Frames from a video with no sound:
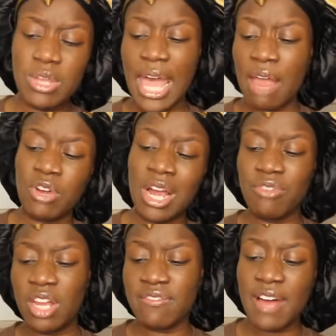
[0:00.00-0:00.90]
yeah, everyone got
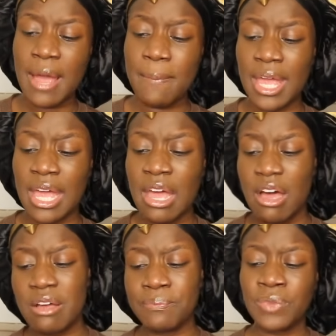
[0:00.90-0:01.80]
around the fire pit.
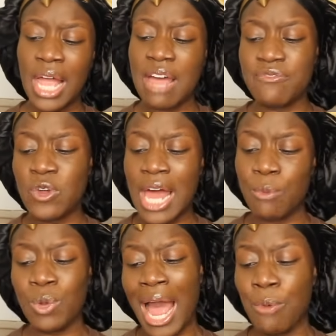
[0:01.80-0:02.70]
I feel
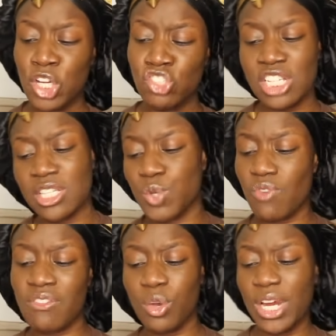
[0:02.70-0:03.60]
like I want to address this with
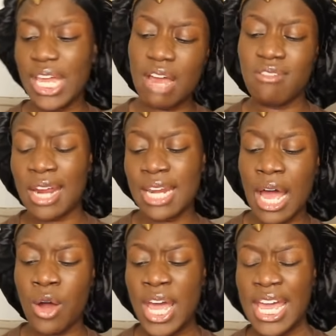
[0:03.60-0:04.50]
everyone here right
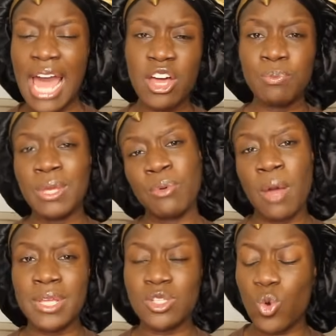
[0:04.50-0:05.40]
now. I heard people
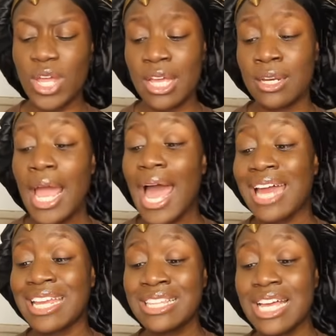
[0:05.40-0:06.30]
have been talking.
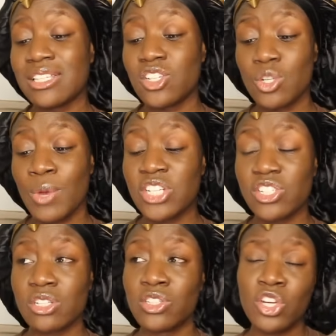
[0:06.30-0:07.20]
And in that
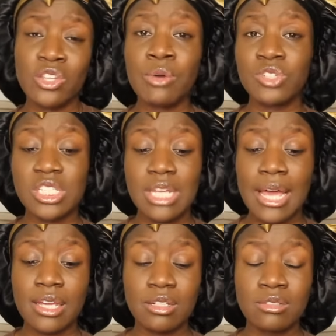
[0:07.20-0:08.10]
situation, you know, they were just
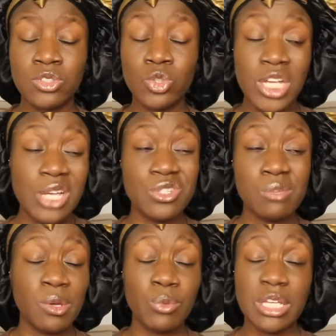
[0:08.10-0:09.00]
like, Georgia H was
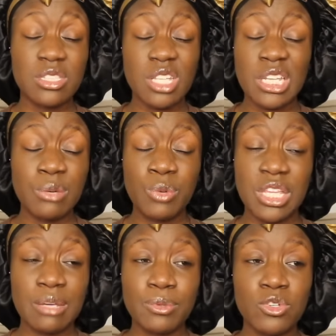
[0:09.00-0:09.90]
a bit weird in it with
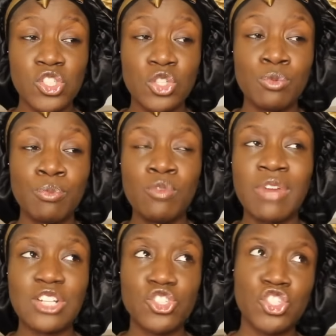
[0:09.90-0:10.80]
it, because you move
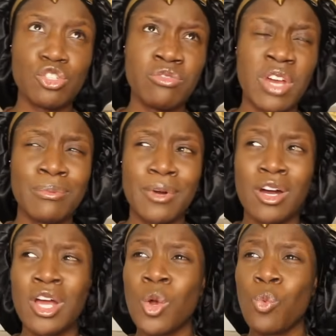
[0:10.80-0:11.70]
like Josh is your friend,
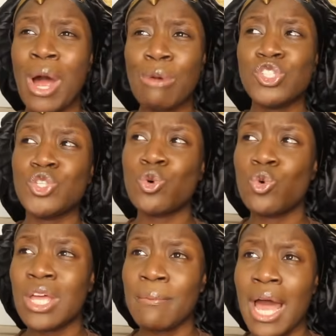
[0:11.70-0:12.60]
but why would you
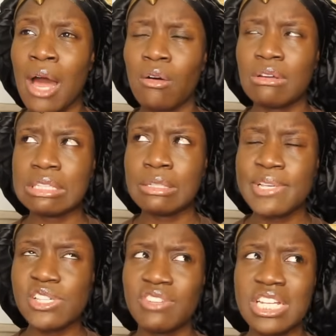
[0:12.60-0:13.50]
call him out in the
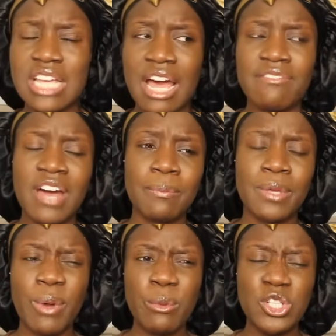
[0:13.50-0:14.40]
midst of an entire fire
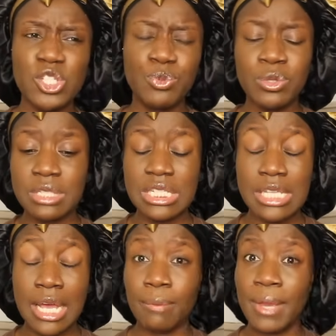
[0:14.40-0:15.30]
pit? Why wouldn't you just pull him to the
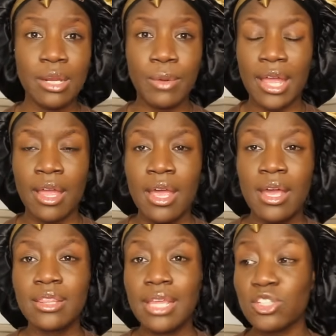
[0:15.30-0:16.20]
side? But anyway,
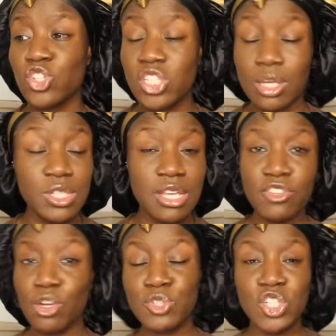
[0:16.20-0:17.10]
Josh was
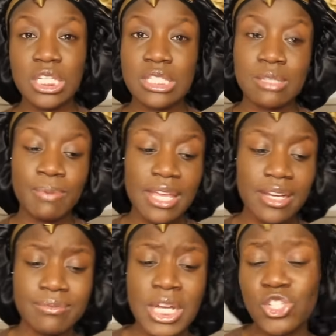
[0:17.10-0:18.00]
given the opportunity to
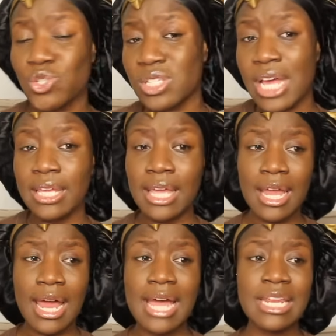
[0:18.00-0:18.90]
speak, and Josh was like,
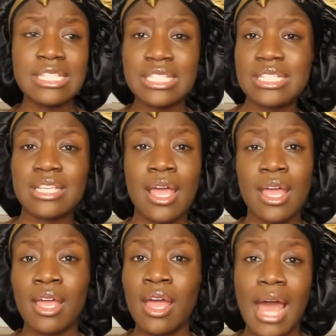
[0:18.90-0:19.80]
yeah, like at the end of the
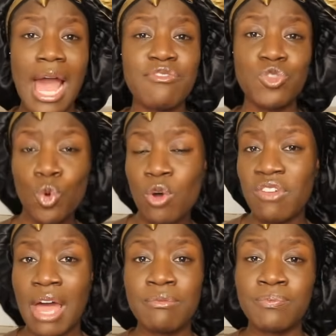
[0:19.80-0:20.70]
day, I've thought of
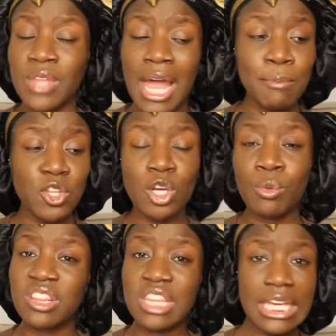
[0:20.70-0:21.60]
it. I'm not the only
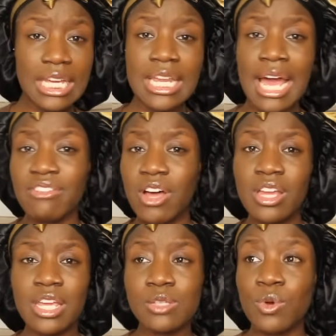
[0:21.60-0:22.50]
one thinking it. I've
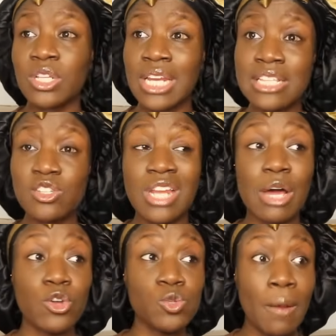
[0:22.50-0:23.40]
heard it as well. Then Anton
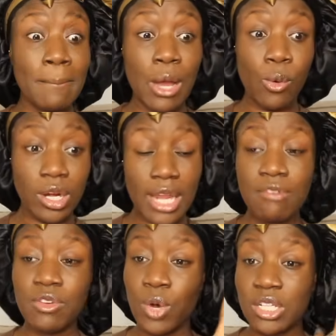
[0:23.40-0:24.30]
now goes one by one.
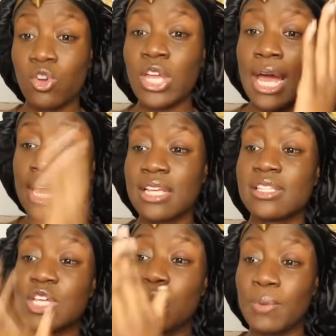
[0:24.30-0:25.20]
Everyone, oh yeah,
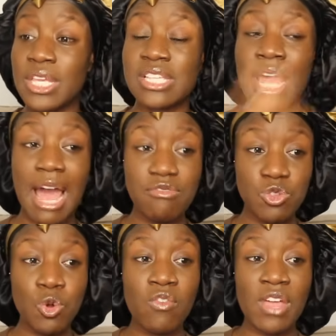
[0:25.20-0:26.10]
say your piece. Have you
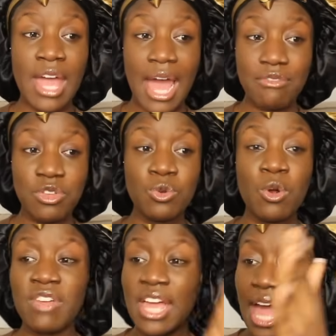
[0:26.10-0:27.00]
thought of it? Have you
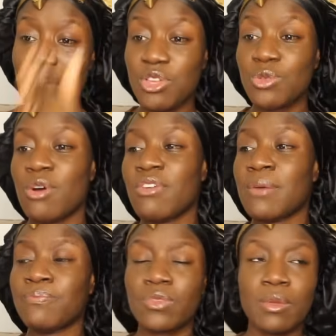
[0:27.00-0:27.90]
thought of it? Have you thought of
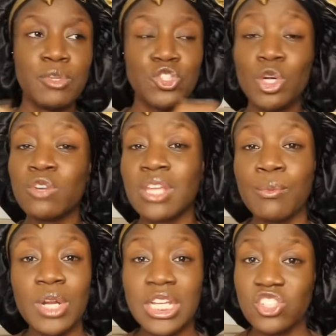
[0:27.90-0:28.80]
it? Majority of
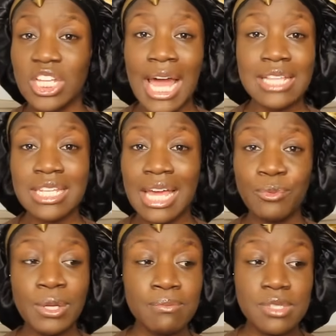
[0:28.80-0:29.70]
them were literally acting
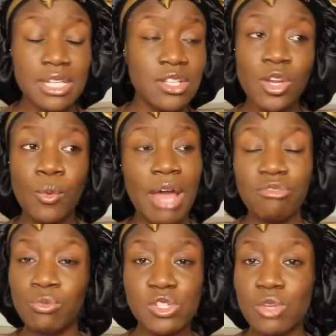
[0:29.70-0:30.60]
like wimps, and I don't know why
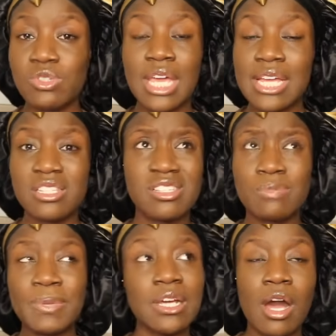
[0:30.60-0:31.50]
everyone was so scared to
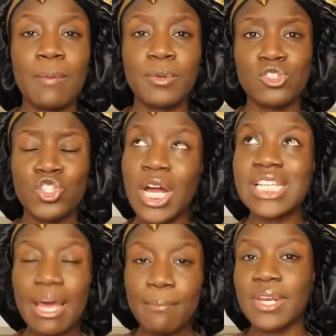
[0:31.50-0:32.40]
speak up, because you
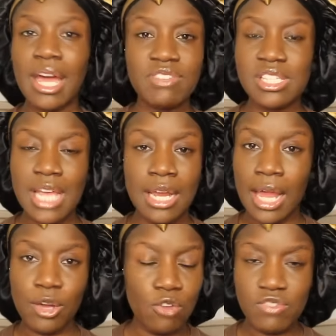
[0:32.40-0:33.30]
guys have been having
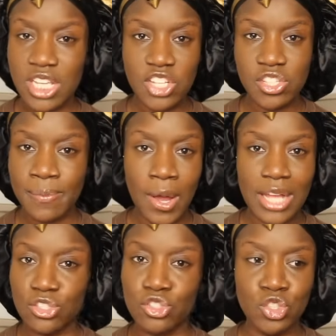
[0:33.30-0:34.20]
sideline conversations about
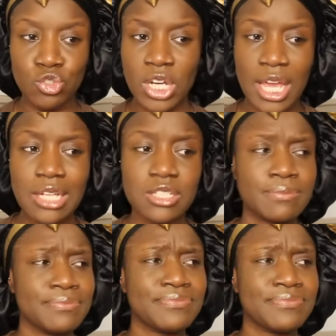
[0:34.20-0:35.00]
Anton and Georgia H.